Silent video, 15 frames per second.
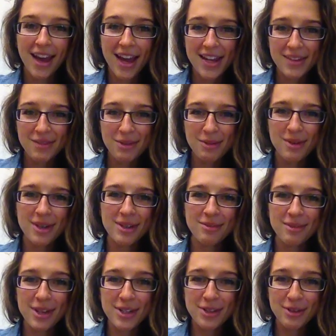Hi
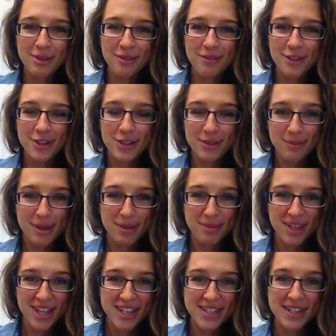everyone, Rachel with Vigilant
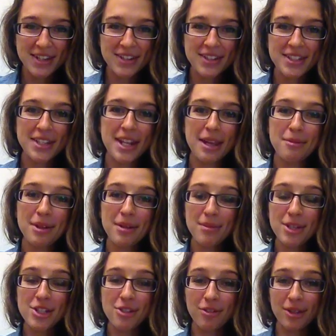PPS here, and today I'm going to
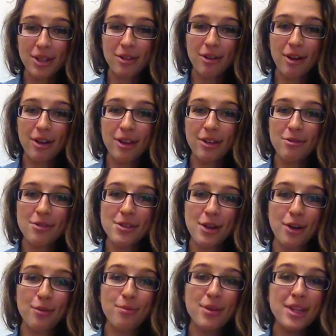be showing you how to use
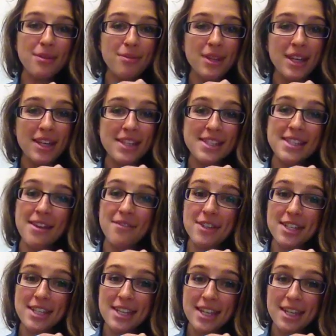our
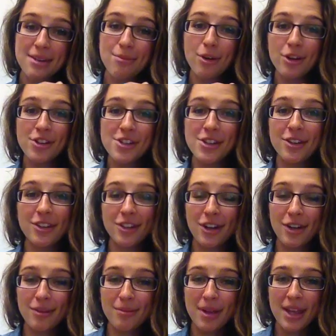PPS-17 personal
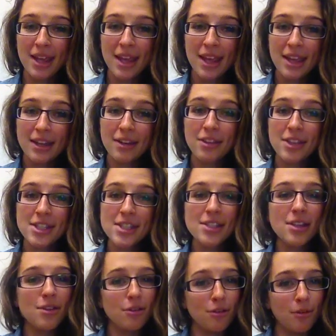alarm. Now this
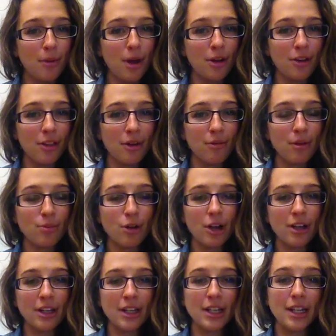is a new model that we
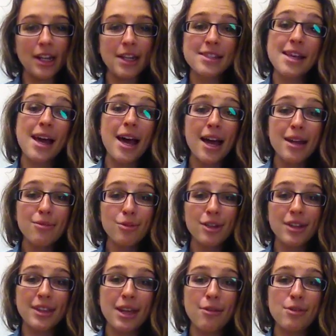brought in, and it's a
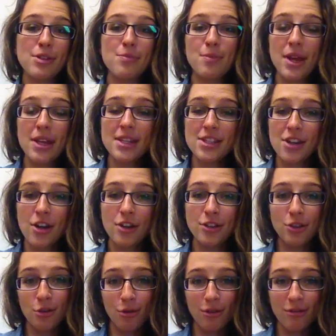hybrid that was based
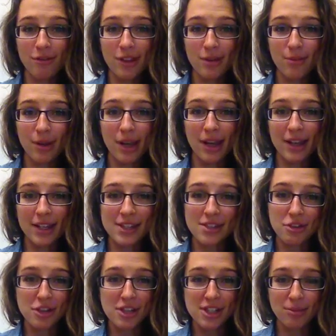on your feedback
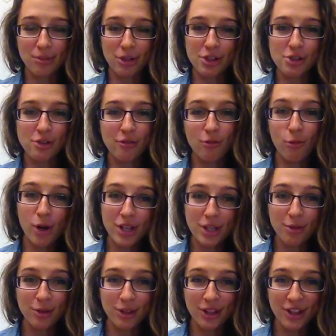as customers of
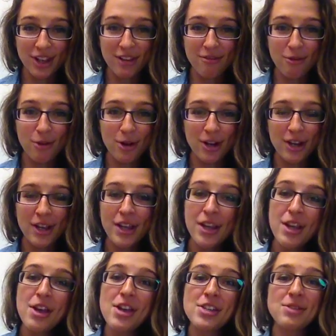what you were looking for.
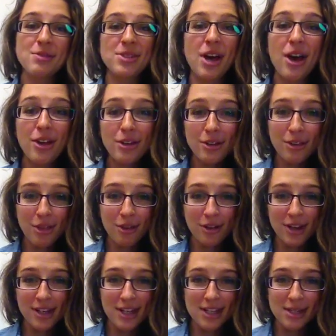So it's a
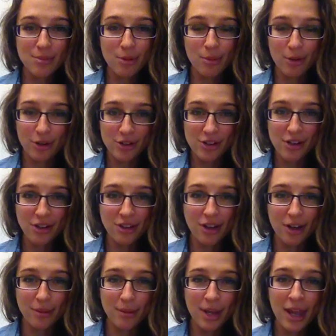130 decibel personal
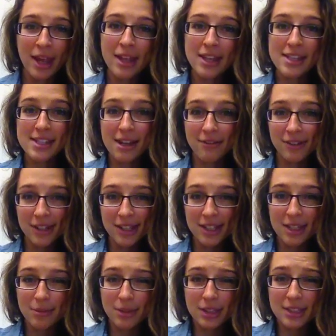alarm. It's
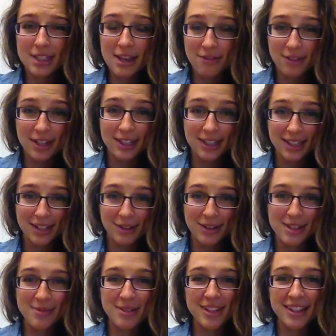definitely
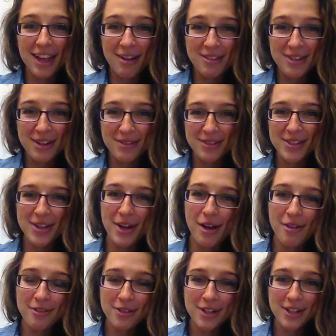going to be loud enough to
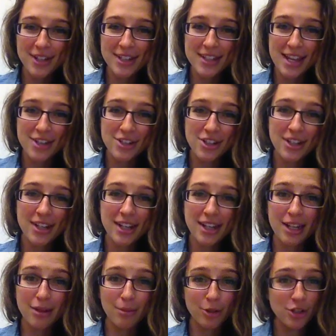call for attention in
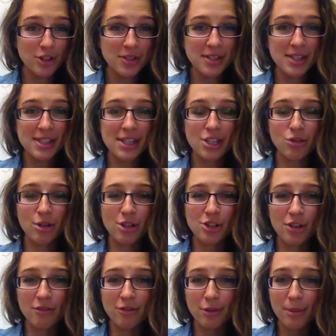an emergency
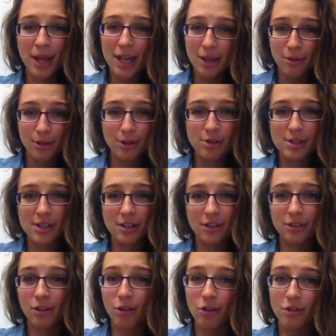situation from anyone who's in
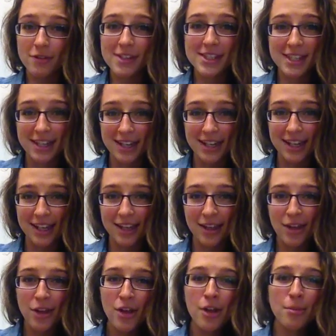your local vicinity,
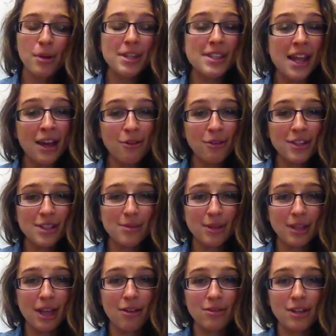but it's not going to
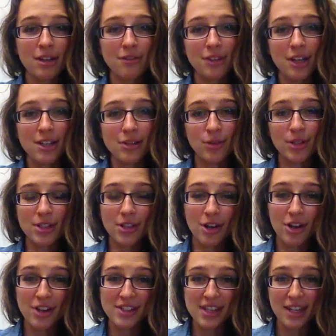be loud enough that it's going to
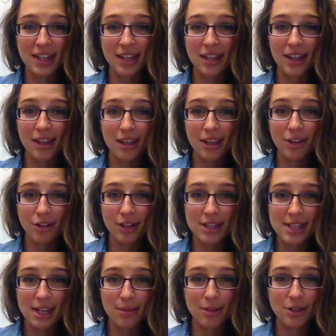cause any hearing
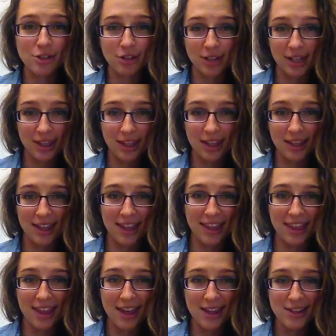damage or anything
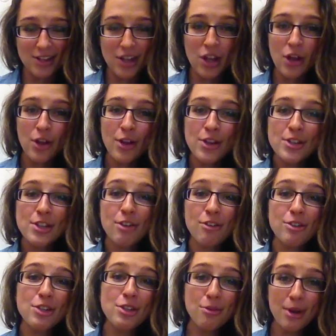like that. So
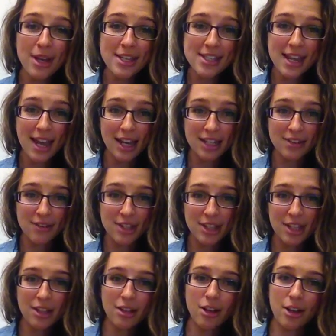there are two ways to
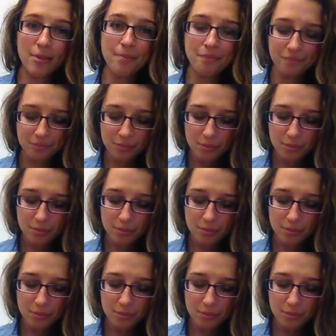activate the alarm.